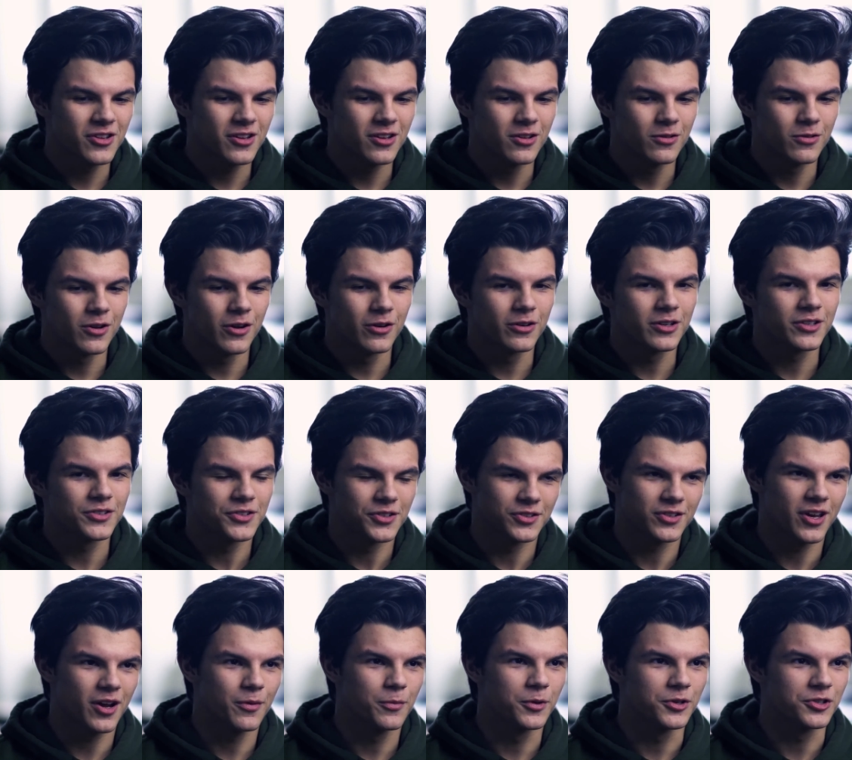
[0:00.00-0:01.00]
thing you notice
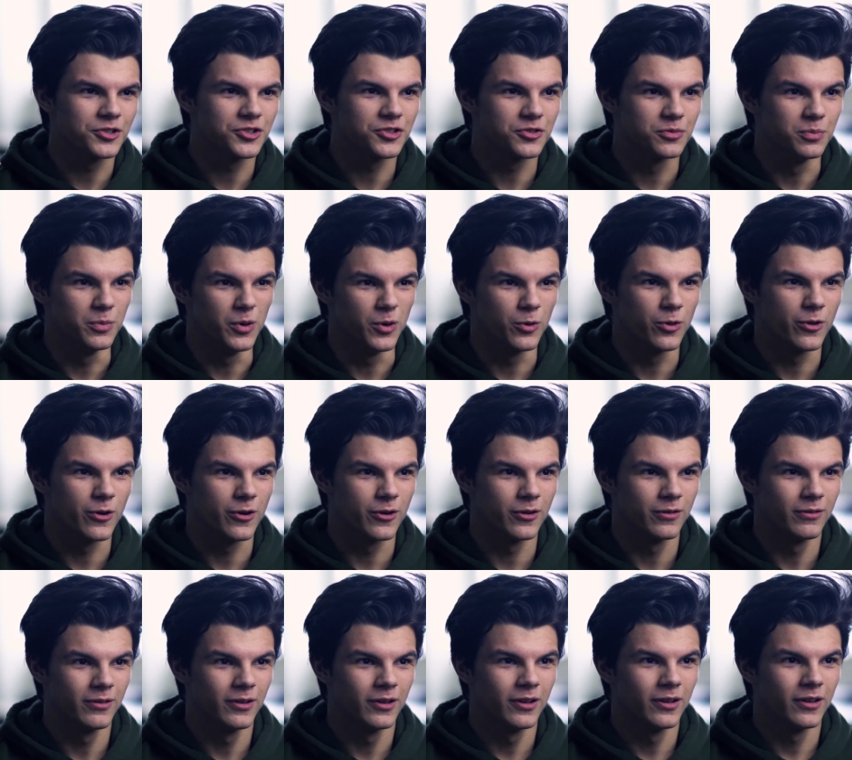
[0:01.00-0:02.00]
is how much
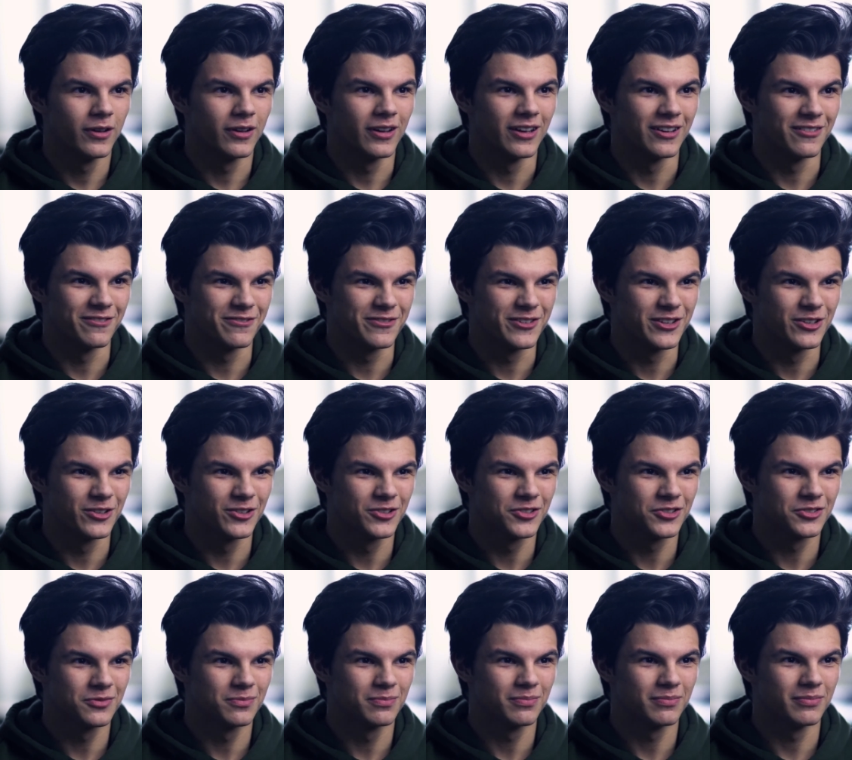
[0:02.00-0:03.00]
smoother it
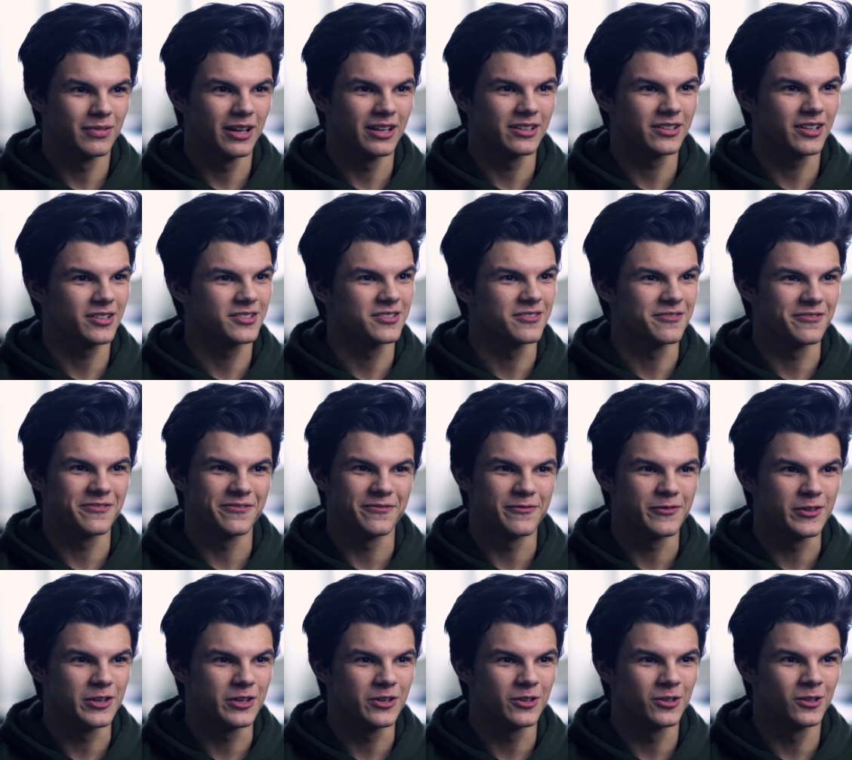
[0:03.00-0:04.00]
feels. It doesn't
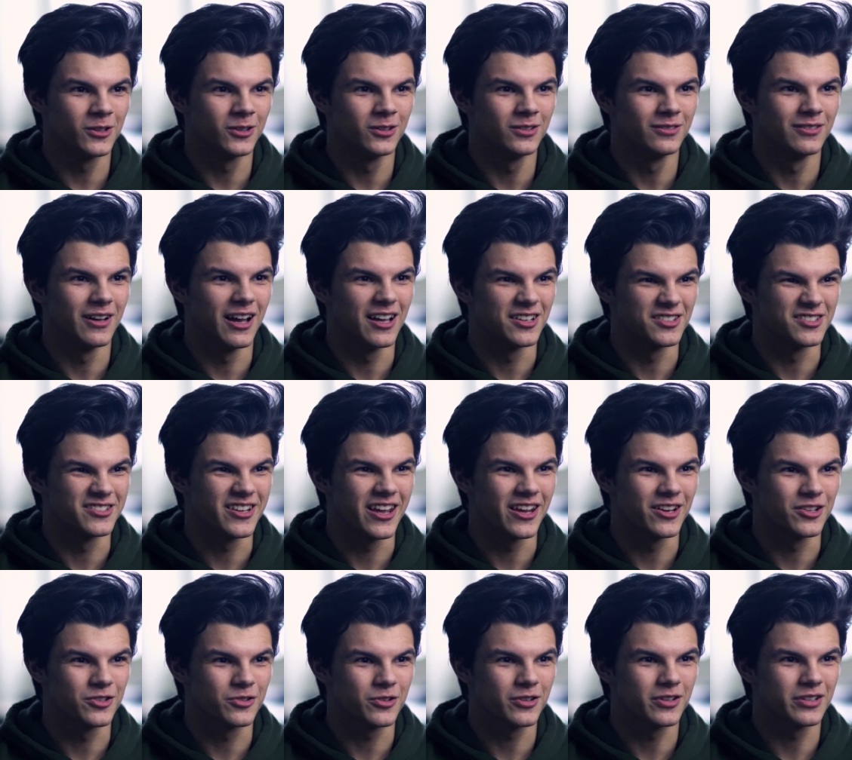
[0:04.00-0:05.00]
feel as
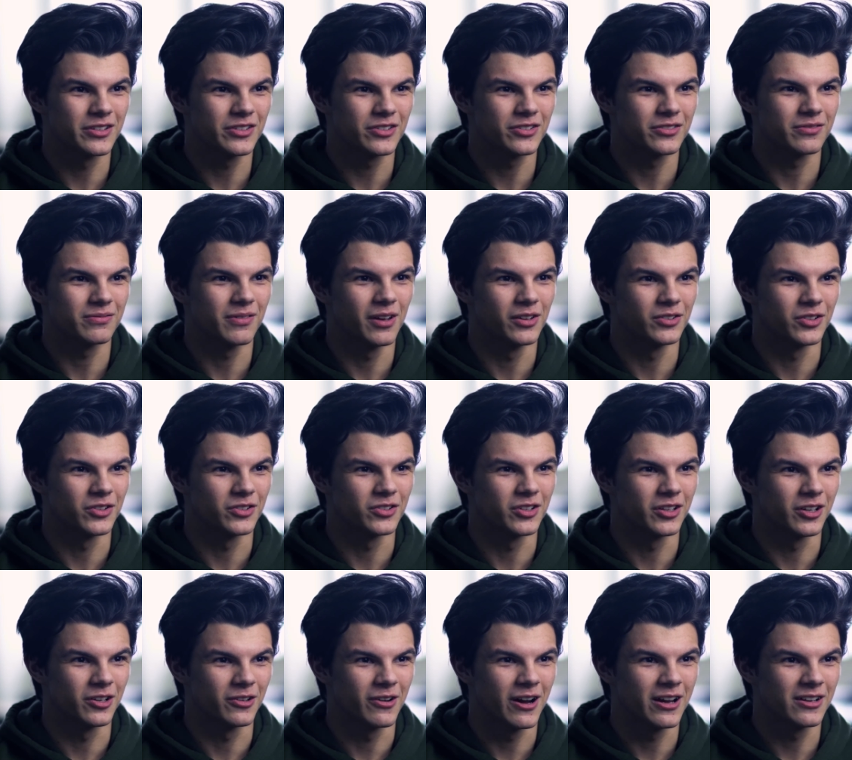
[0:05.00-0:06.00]
dangerous as a
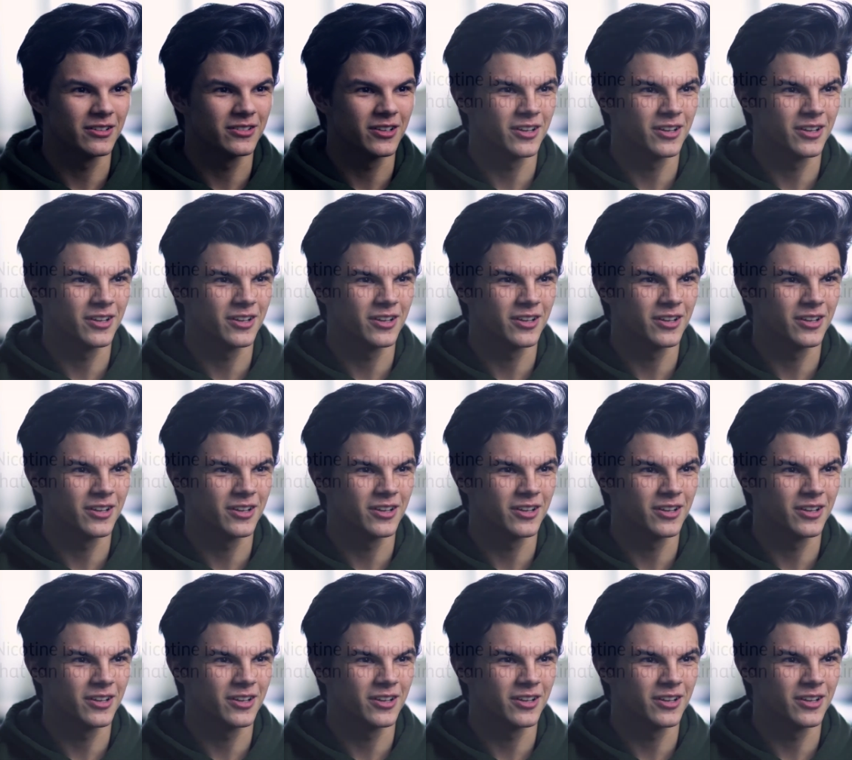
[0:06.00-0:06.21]
cigarette